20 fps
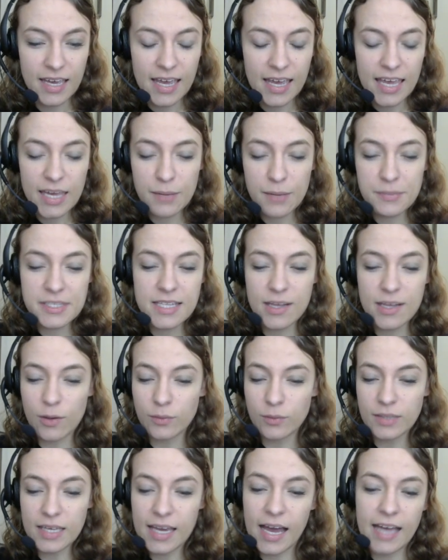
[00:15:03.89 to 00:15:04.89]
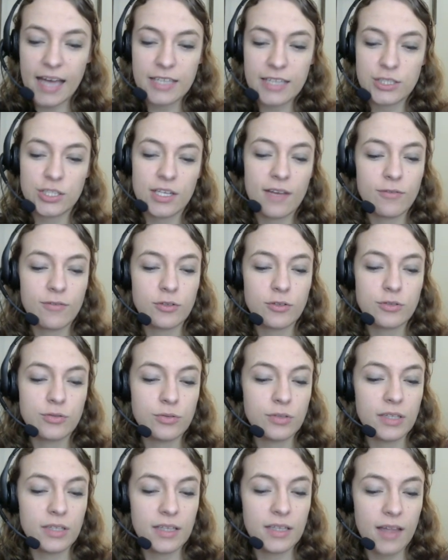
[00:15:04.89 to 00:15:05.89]
He was the only guy she ever
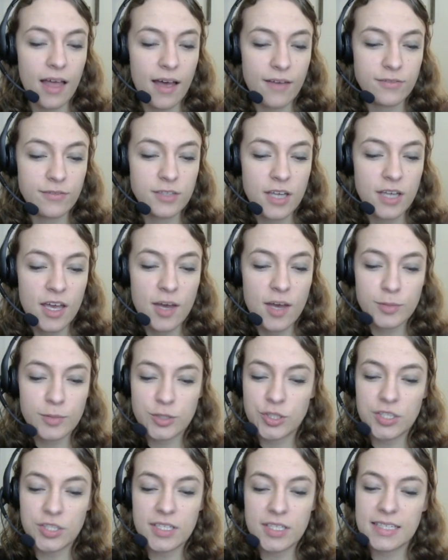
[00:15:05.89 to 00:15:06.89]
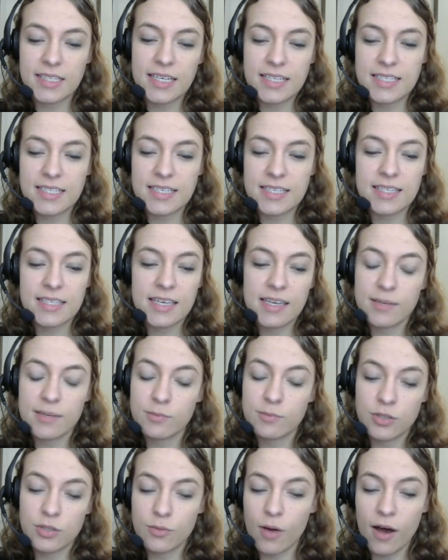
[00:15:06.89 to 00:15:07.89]
truly loved, but she didn't get to see him
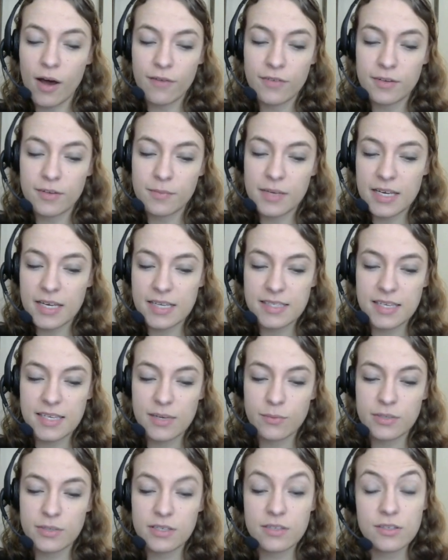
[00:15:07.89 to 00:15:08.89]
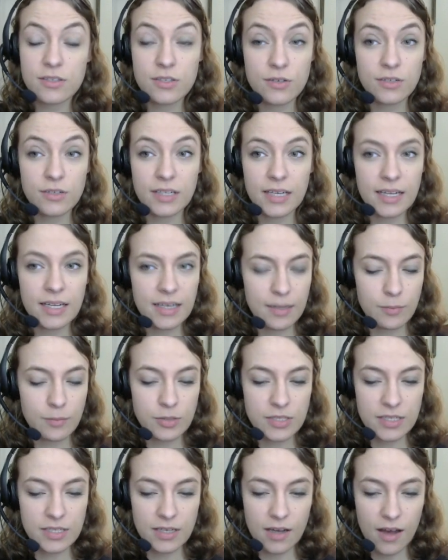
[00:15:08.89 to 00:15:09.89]
too often because he was a student at
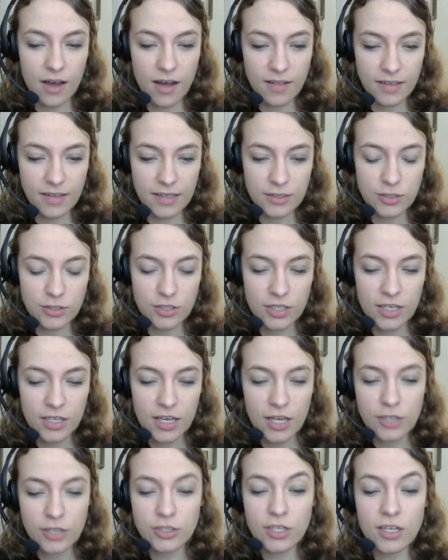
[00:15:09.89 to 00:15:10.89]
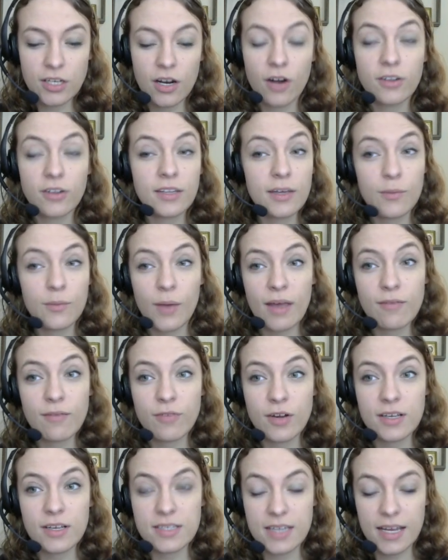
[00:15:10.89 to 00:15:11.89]
Emerson College. She could hardly wait for
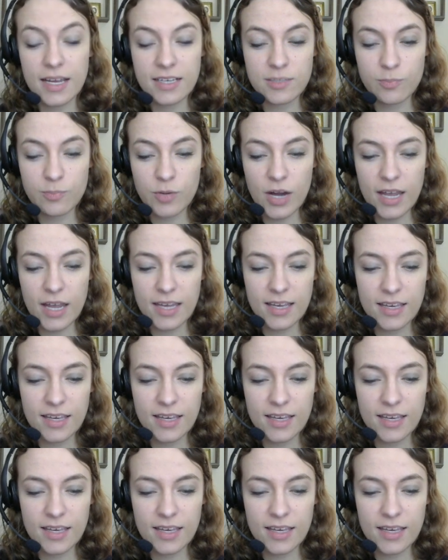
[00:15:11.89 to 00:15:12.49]
his next break.